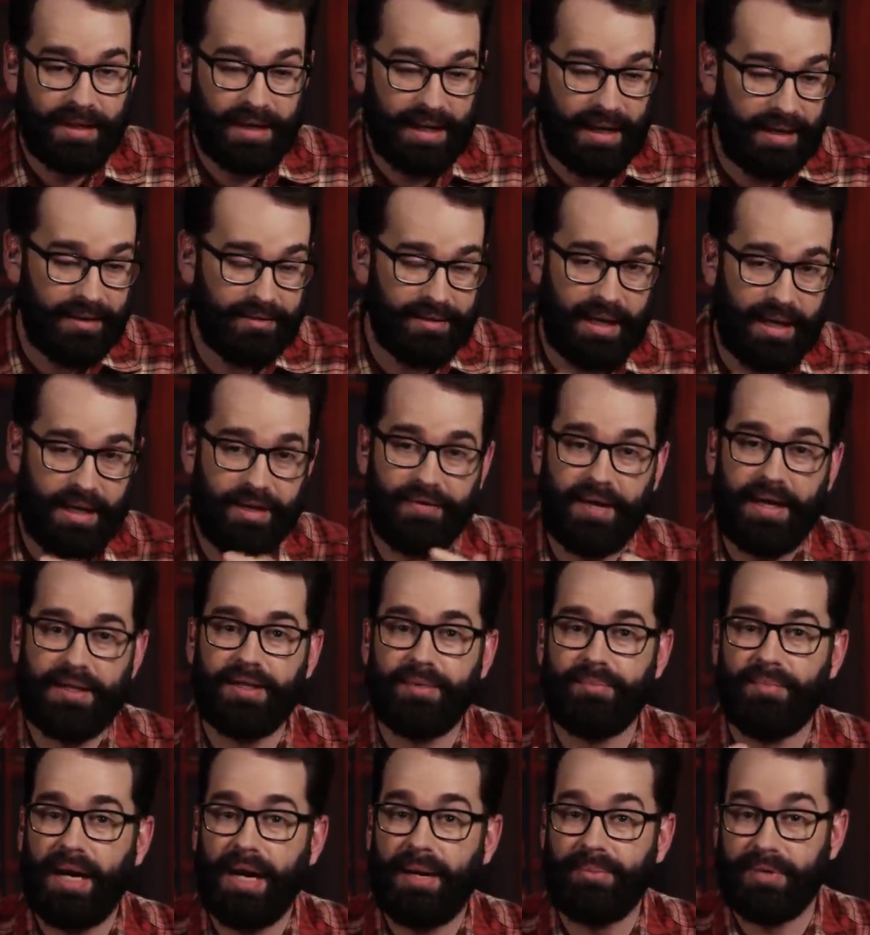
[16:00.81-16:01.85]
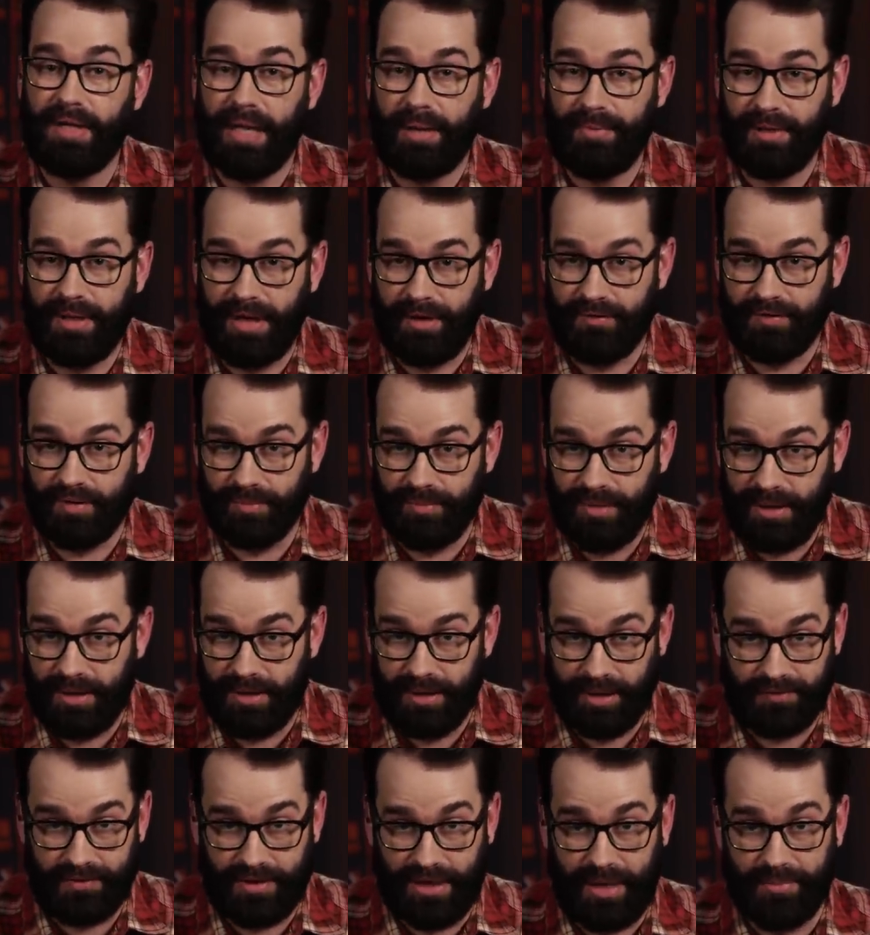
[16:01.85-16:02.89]
Now, I, have had the mob coming after me
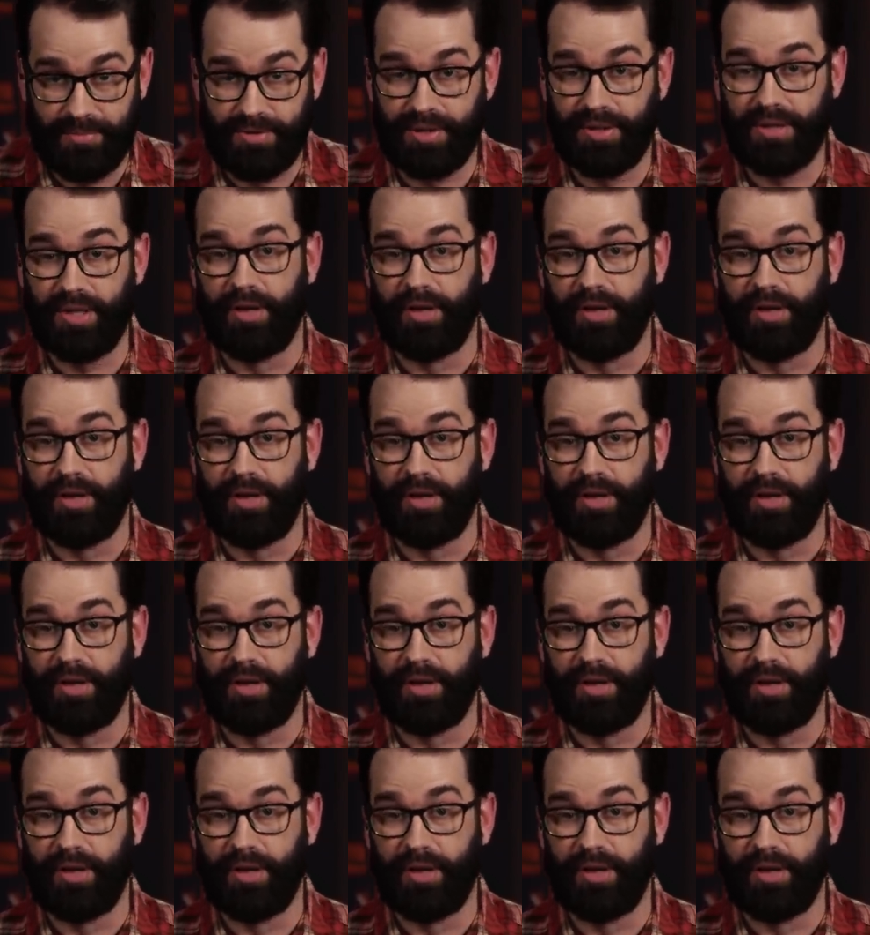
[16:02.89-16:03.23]
enough times to